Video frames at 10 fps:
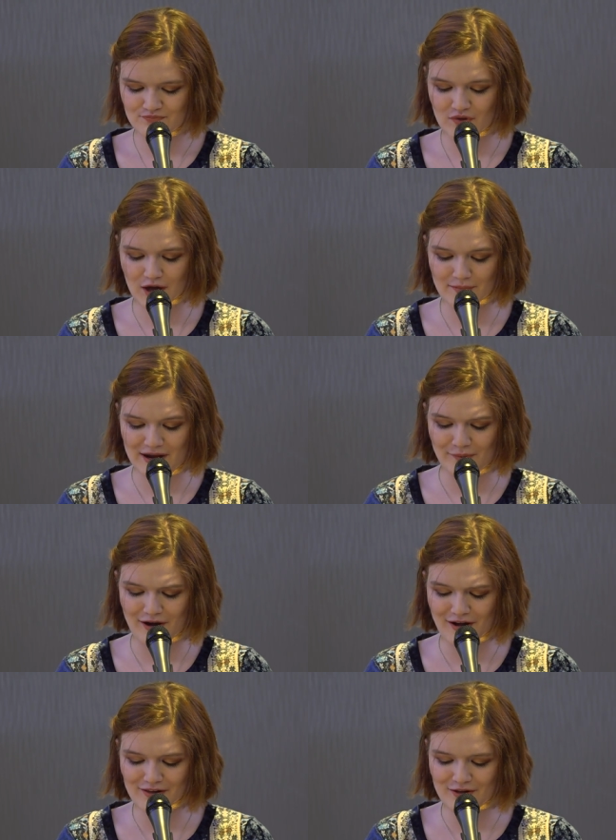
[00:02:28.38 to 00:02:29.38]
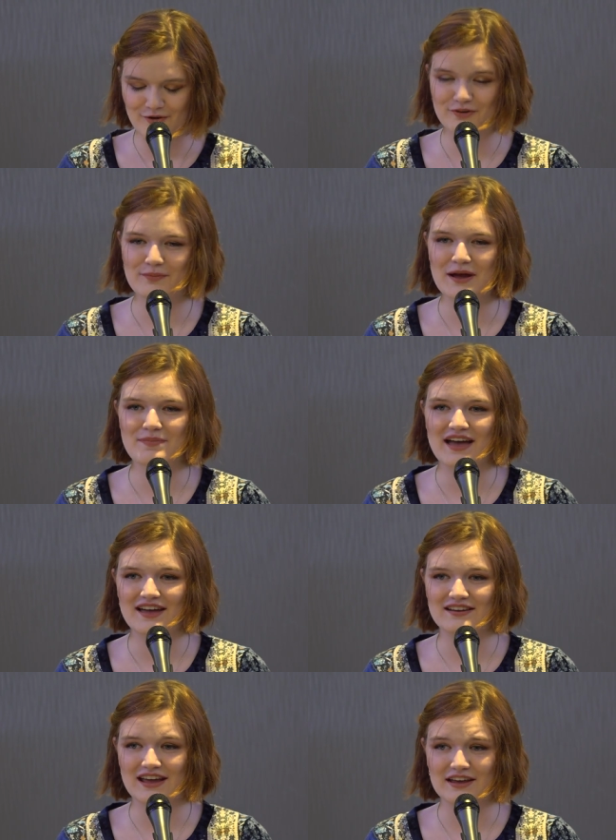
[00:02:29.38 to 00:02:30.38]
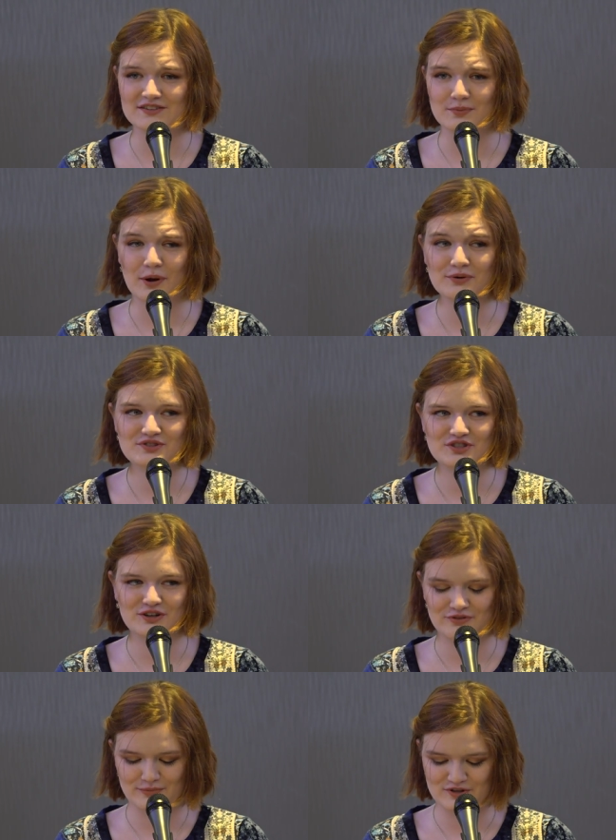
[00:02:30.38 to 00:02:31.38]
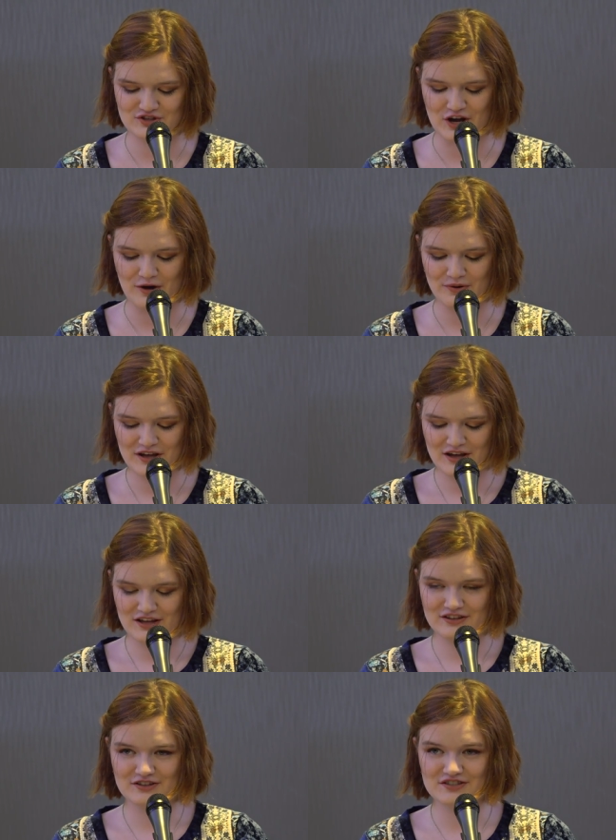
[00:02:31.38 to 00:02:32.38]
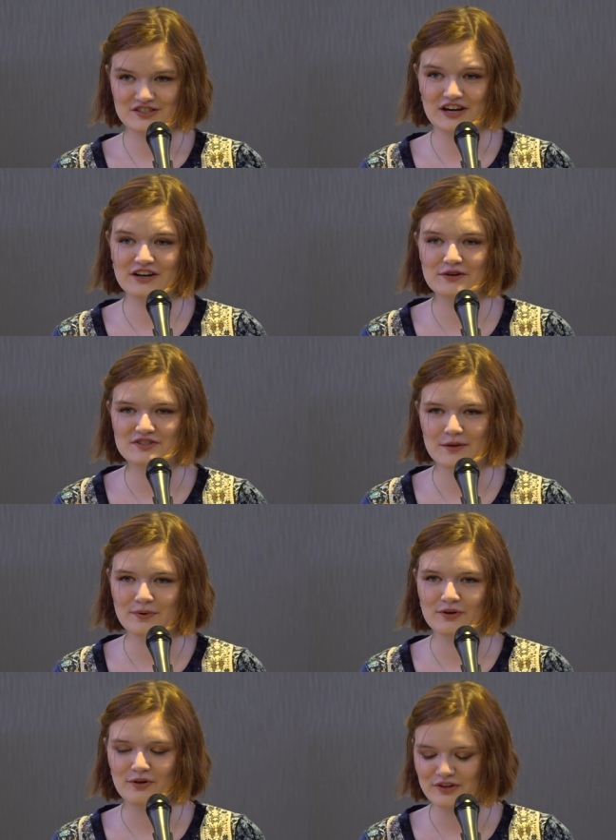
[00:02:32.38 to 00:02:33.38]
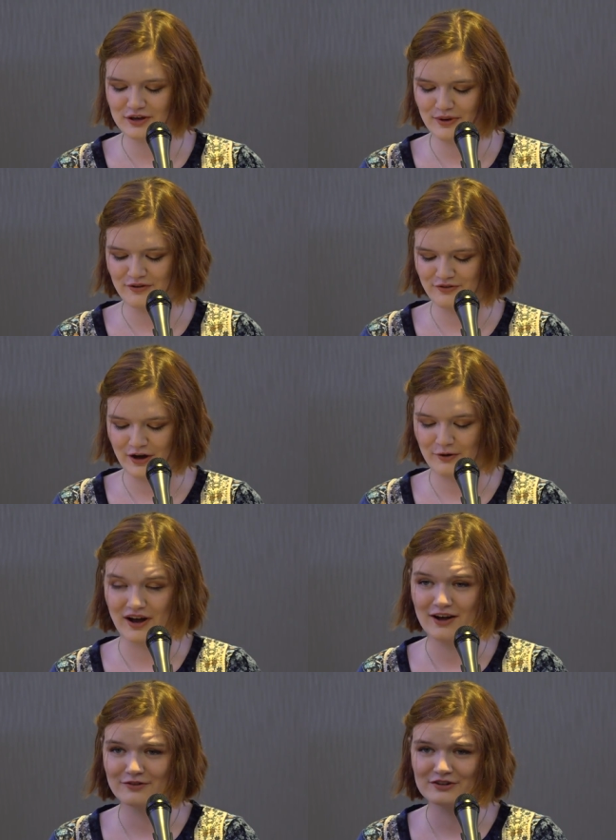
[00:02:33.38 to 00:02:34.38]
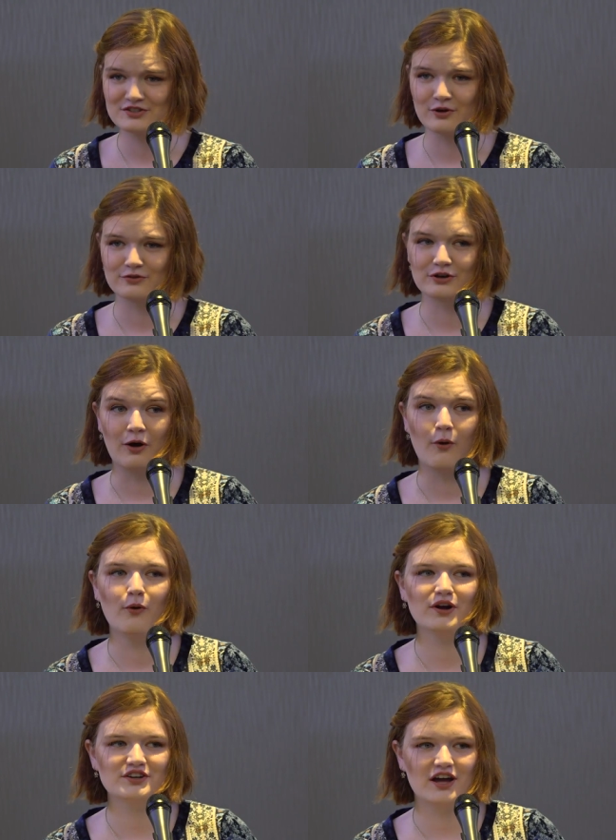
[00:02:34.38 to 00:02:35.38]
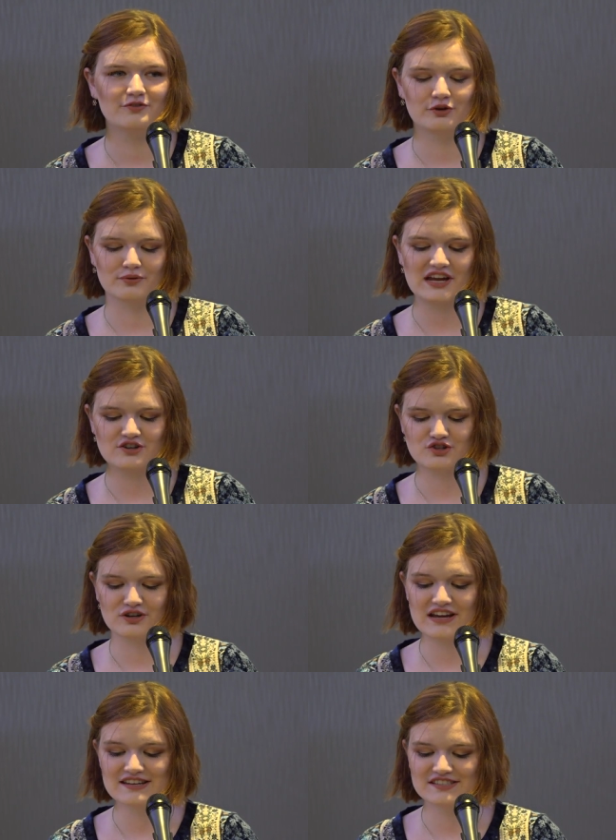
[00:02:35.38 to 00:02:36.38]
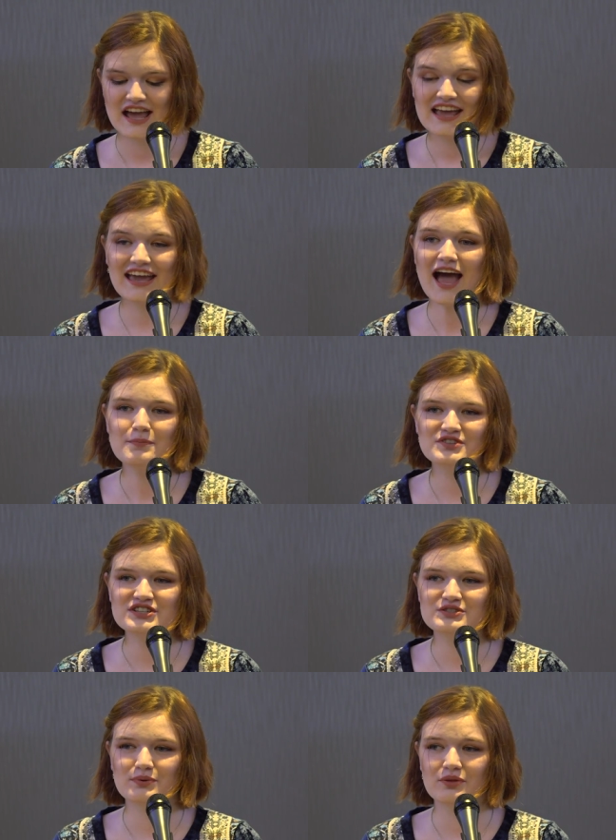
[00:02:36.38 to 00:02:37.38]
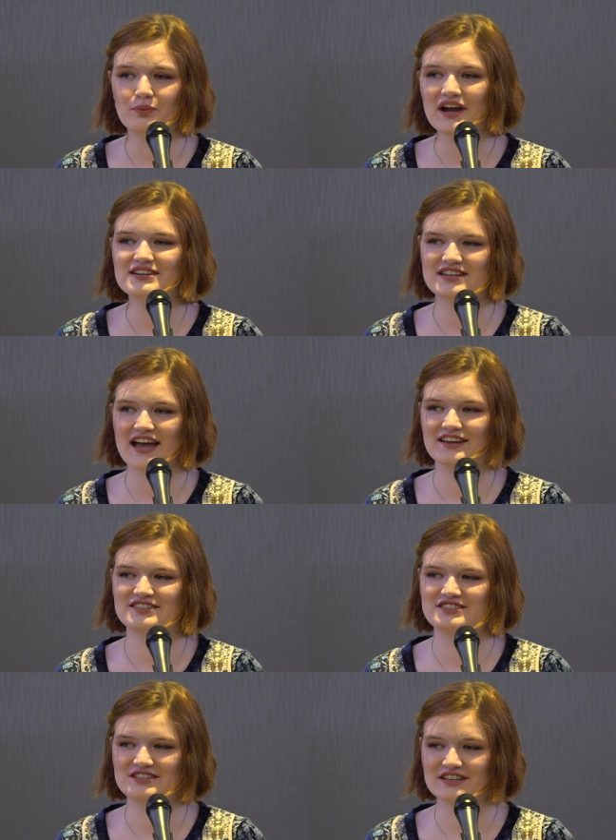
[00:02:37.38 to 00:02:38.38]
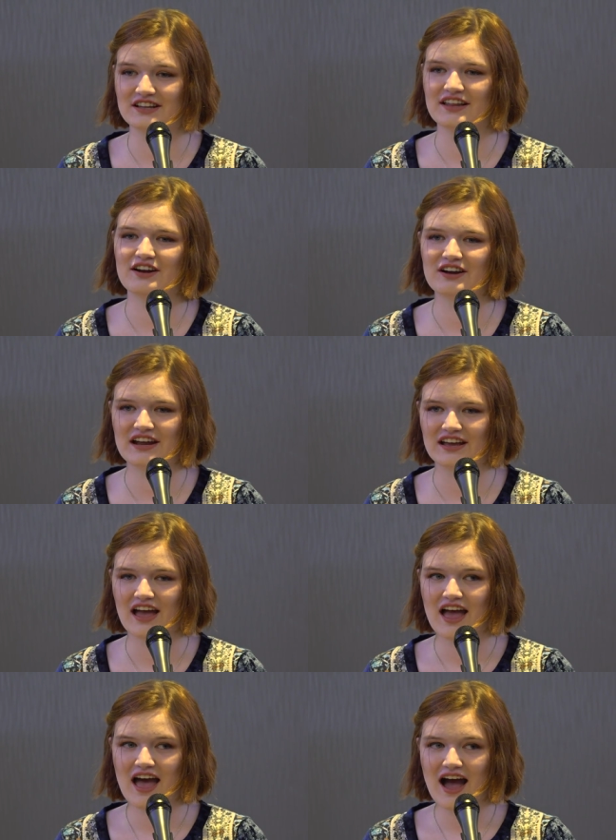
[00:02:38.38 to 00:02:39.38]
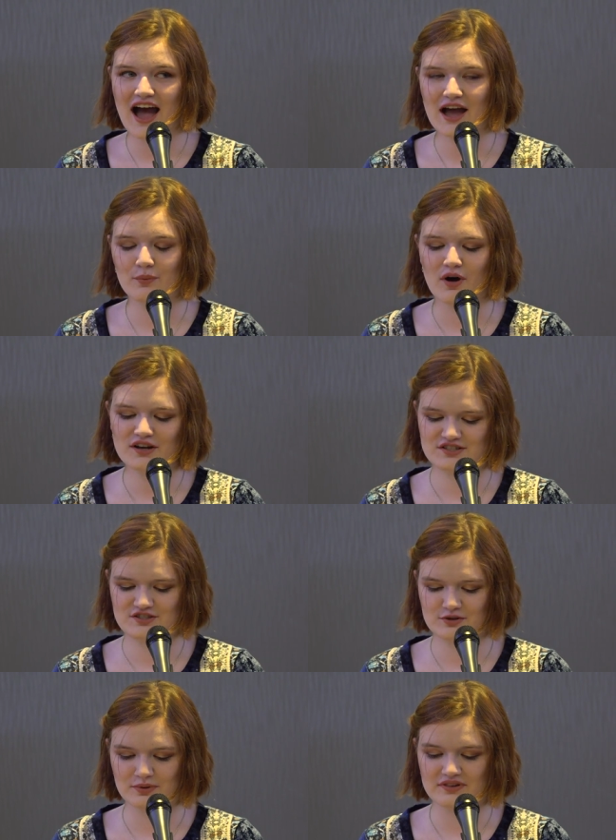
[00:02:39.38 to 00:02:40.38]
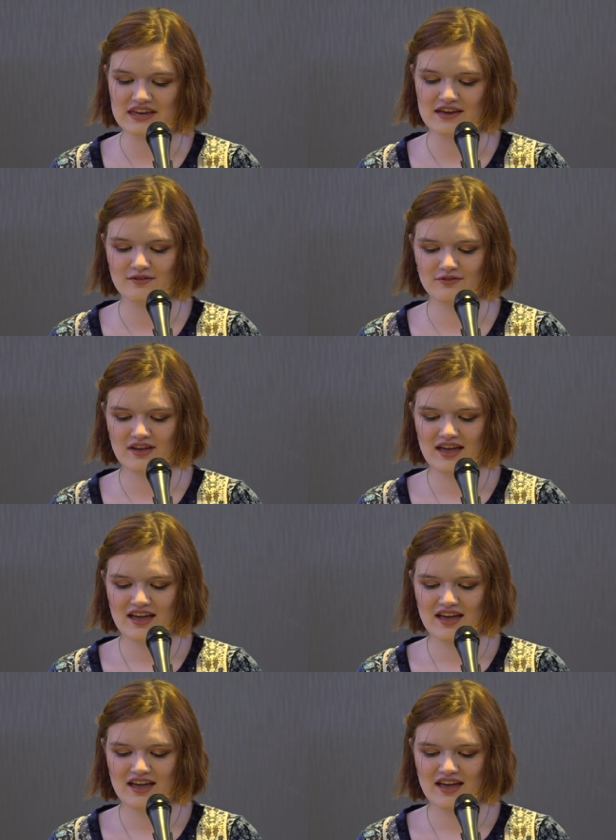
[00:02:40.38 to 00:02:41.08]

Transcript: On my wall over my bed hangs a poster from the show. Your stereotypical UFO hovers over a horde of green trees, captioned with white text declaring, I want to believe.